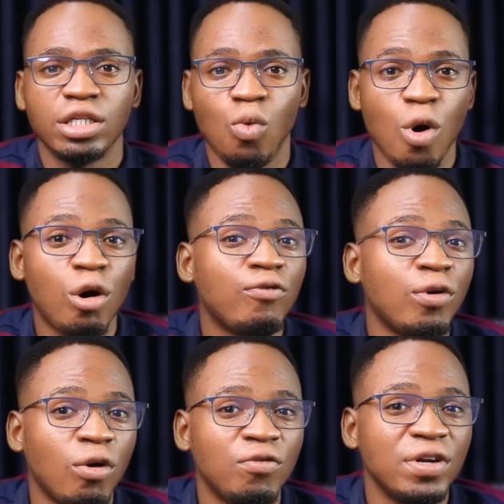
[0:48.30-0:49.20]
The work of
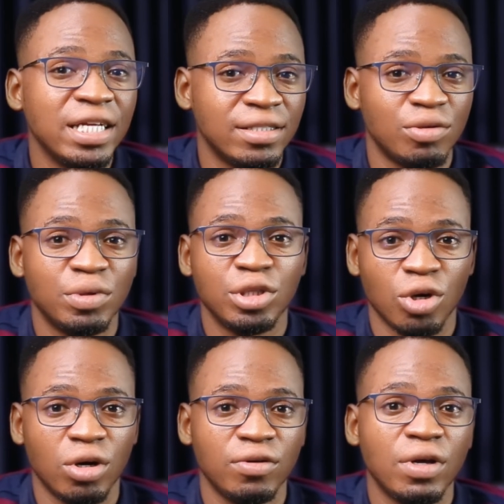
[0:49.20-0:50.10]
love needs to be
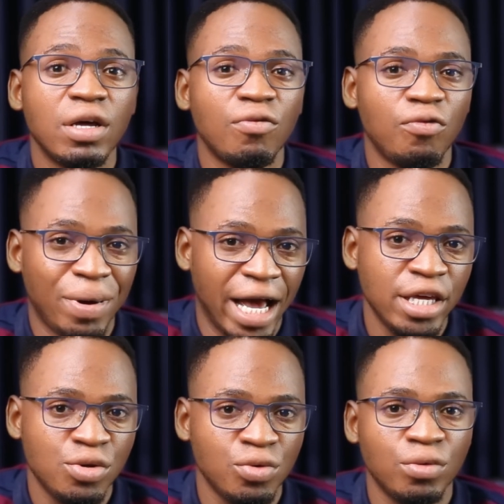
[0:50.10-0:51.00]
done by
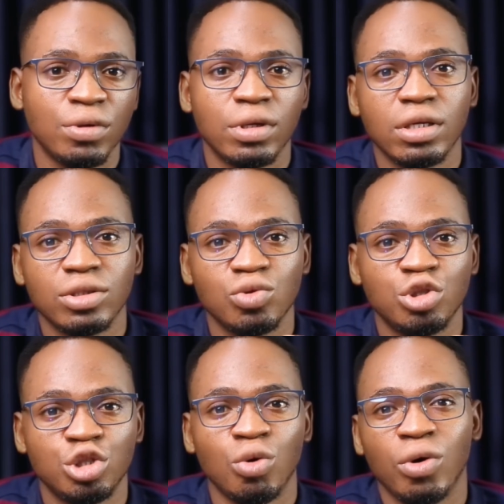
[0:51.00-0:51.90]
you to
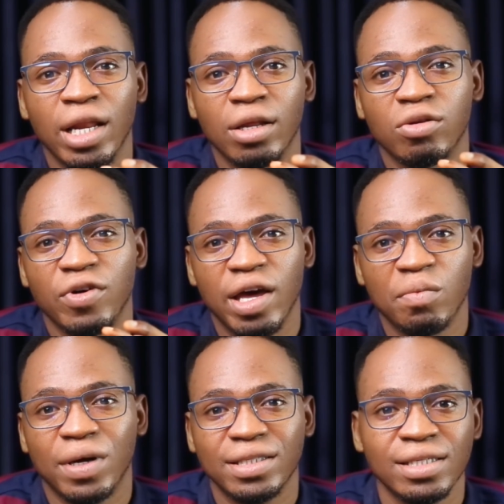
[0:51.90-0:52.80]
show a lot of
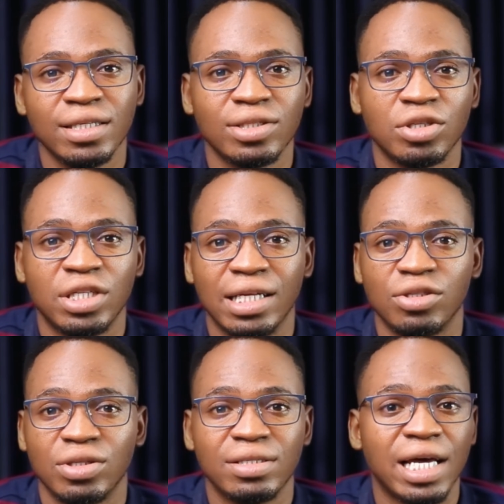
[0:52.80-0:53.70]
empathy such
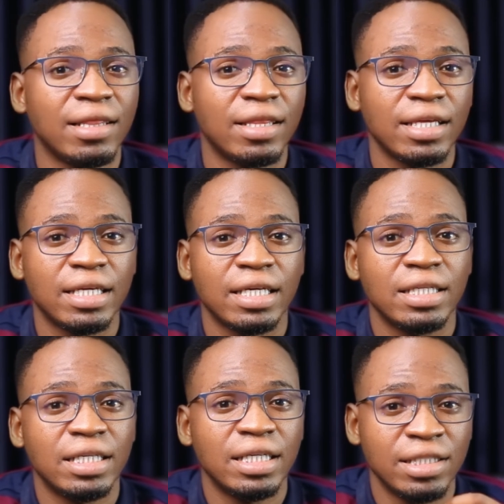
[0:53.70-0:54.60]
that your design
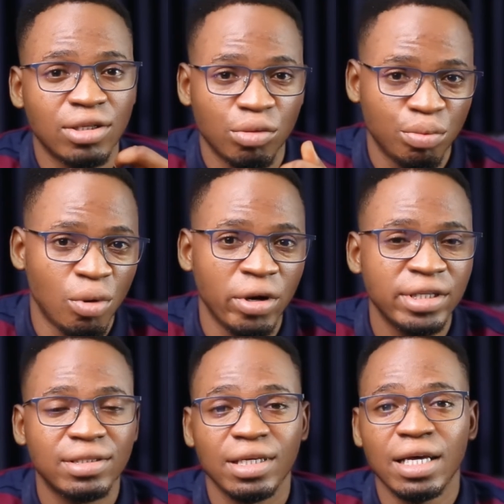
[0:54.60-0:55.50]
thinking is on
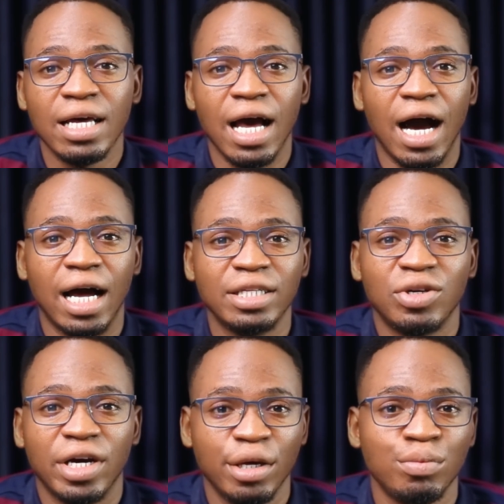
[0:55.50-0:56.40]
point and
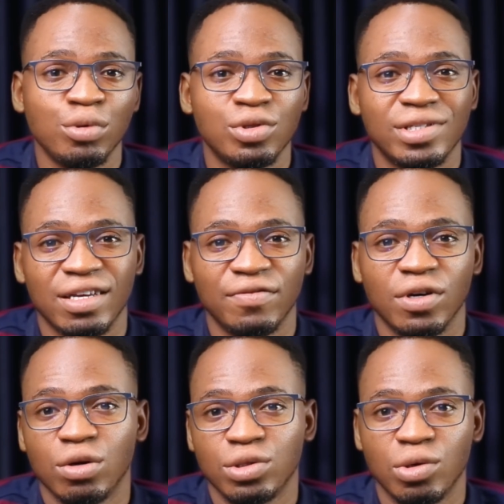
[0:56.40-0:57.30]
you're able to serve
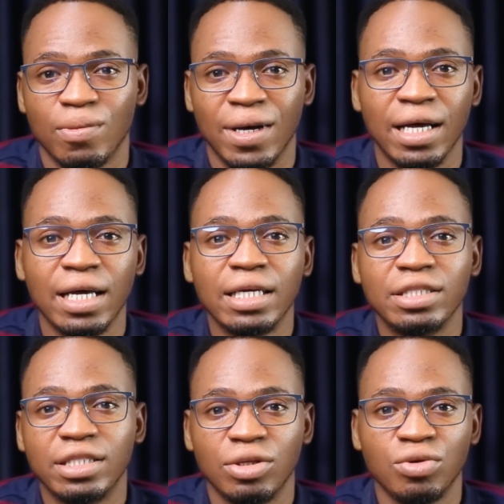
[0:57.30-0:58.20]
your customer
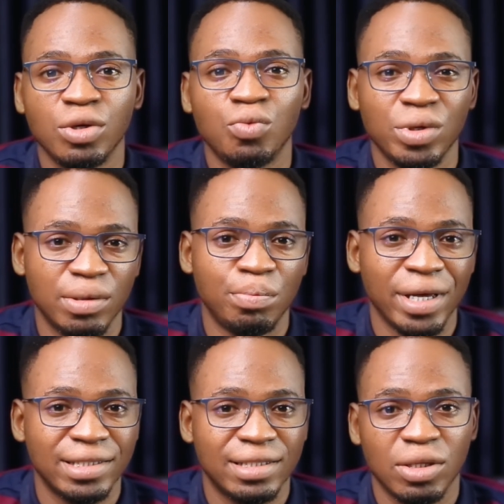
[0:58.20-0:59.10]
genuinely with the
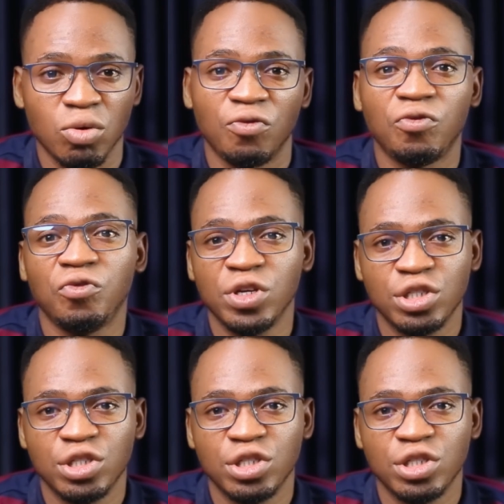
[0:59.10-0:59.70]
best set of